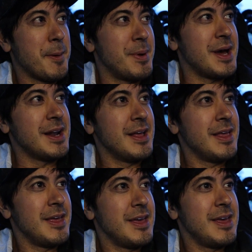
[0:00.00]
but
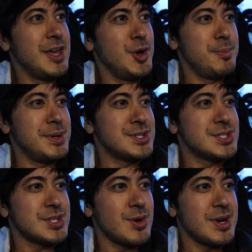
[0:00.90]
it would be
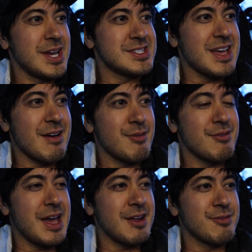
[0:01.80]
so nice to have a
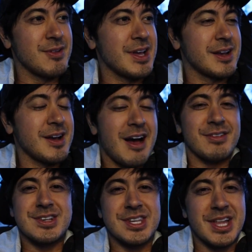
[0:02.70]
van for like
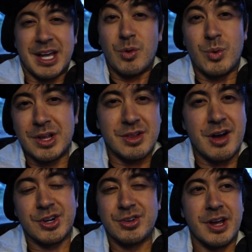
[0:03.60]
obviously like a
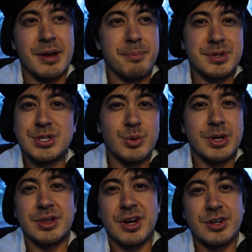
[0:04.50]
week-long trip or
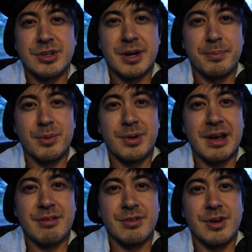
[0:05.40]
2-week-long trip or
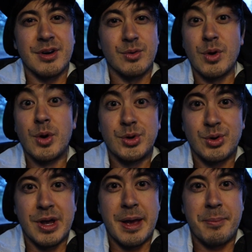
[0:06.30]
whatever, road
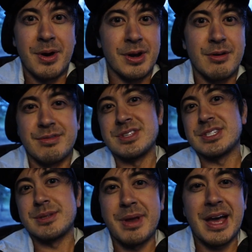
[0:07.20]
trip. I want to go
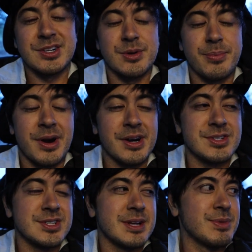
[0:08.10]
visit some national
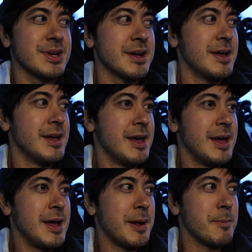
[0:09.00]
parks or something.
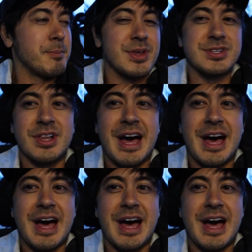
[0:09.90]
But there's a